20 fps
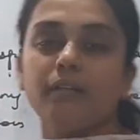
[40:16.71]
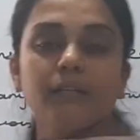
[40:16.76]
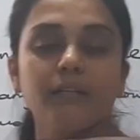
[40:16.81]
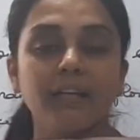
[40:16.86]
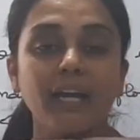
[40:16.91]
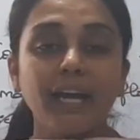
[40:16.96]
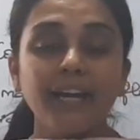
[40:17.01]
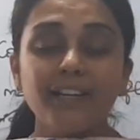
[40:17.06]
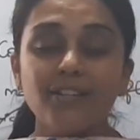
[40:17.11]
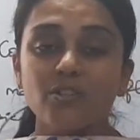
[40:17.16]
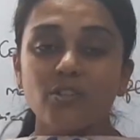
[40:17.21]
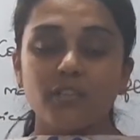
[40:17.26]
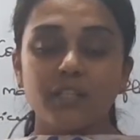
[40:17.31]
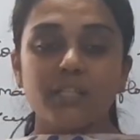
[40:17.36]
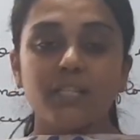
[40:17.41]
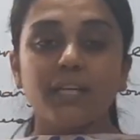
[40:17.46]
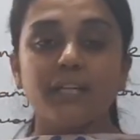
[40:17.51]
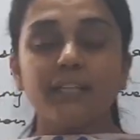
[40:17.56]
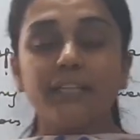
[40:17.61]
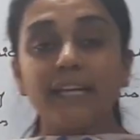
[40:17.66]
Right? So these
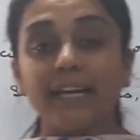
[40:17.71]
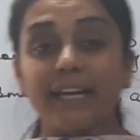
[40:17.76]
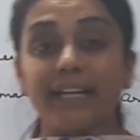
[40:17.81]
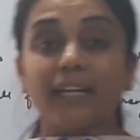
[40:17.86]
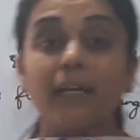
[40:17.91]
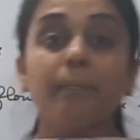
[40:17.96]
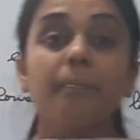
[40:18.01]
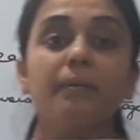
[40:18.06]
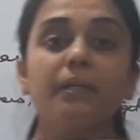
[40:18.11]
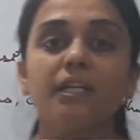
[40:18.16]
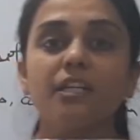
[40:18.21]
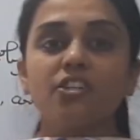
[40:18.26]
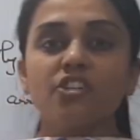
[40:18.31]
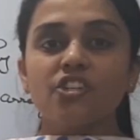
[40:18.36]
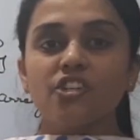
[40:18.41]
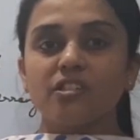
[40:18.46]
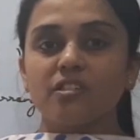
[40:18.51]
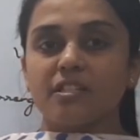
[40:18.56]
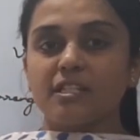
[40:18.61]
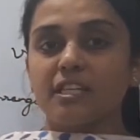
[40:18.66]
are the
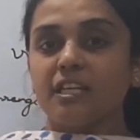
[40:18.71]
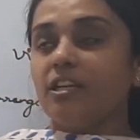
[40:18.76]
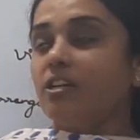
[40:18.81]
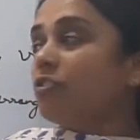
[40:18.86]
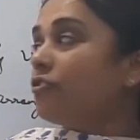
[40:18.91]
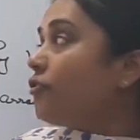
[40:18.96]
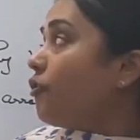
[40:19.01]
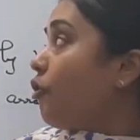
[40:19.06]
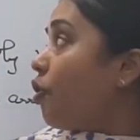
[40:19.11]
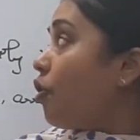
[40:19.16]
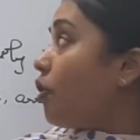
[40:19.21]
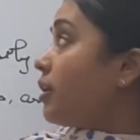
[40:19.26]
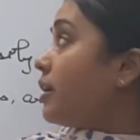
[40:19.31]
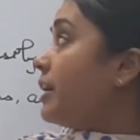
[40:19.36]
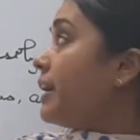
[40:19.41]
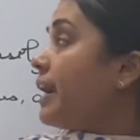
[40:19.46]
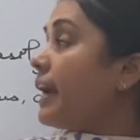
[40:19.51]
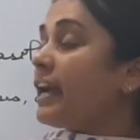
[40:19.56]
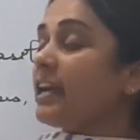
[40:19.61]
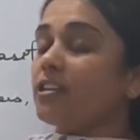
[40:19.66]
adaptations for
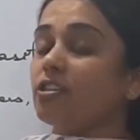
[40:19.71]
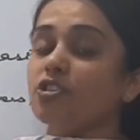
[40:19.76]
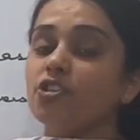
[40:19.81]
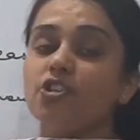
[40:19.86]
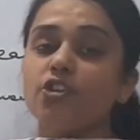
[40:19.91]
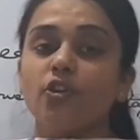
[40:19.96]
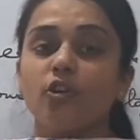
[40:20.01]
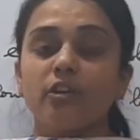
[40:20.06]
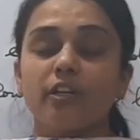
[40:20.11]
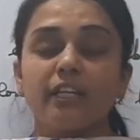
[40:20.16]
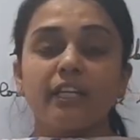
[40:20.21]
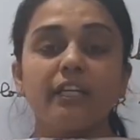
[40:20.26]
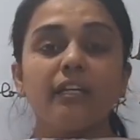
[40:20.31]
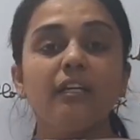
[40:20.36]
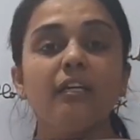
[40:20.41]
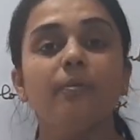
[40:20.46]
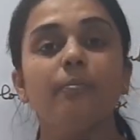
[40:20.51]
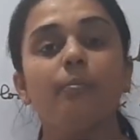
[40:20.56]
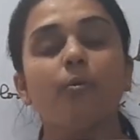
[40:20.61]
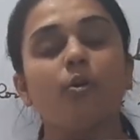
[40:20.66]
ensuring
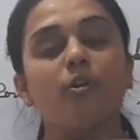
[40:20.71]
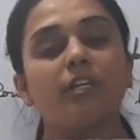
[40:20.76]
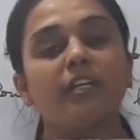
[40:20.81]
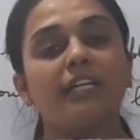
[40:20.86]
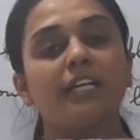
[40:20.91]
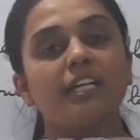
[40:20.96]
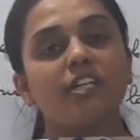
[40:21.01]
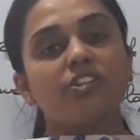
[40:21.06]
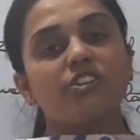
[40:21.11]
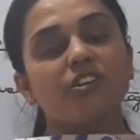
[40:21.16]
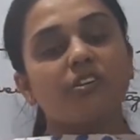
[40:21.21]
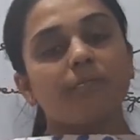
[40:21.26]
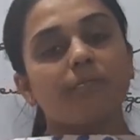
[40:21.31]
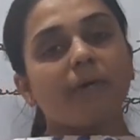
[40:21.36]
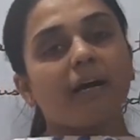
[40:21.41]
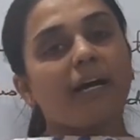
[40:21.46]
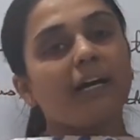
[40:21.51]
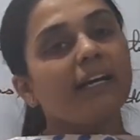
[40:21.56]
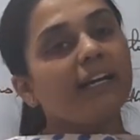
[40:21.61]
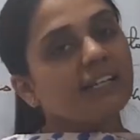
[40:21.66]
pollination
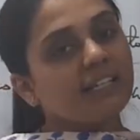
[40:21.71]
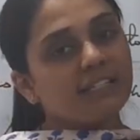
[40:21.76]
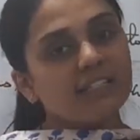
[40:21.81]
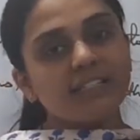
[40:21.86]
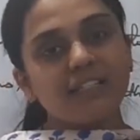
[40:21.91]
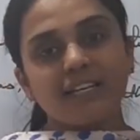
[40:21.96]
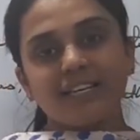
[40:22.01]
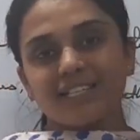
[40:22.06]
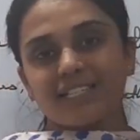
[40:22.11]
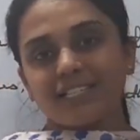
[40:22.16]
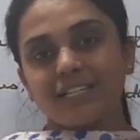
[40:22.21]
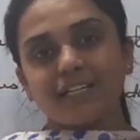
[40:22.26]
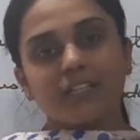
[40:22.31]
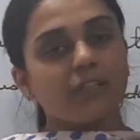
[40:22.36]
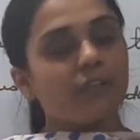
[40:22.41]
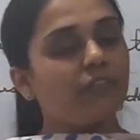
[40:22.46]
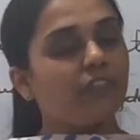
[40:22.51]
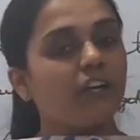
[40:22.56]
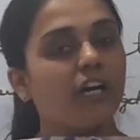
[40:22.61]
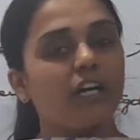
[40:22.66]
by insects that the
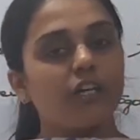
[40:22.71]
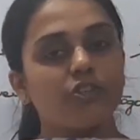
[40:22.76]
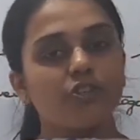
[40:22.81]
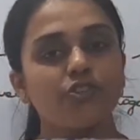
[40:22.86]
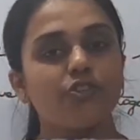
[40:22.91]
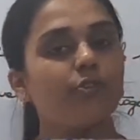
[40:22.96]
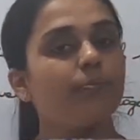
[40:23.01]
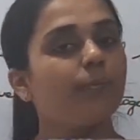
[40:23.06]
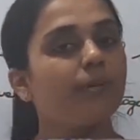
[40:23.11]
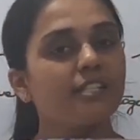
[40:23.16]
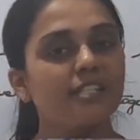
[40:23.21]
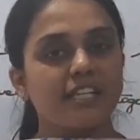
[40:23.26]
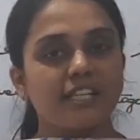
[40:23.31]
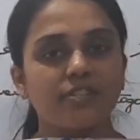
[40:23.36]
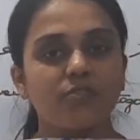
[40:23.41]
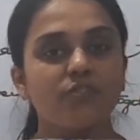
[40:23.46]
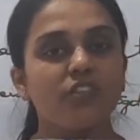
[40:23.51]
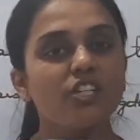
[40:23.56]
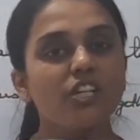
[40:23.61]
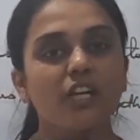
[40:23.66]
flower should possess.
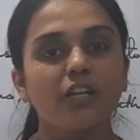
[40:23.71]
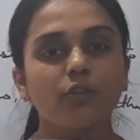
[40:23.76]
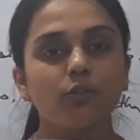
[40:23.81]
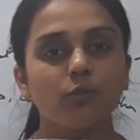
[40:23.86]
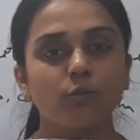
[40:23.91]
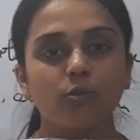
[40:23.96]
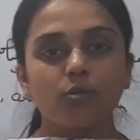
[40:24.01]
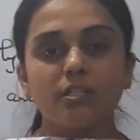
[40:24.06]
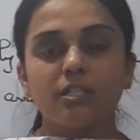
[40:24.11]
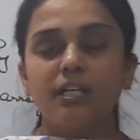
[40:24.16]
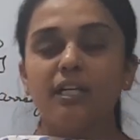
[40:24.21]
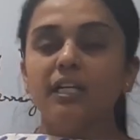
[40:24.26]
Which are those?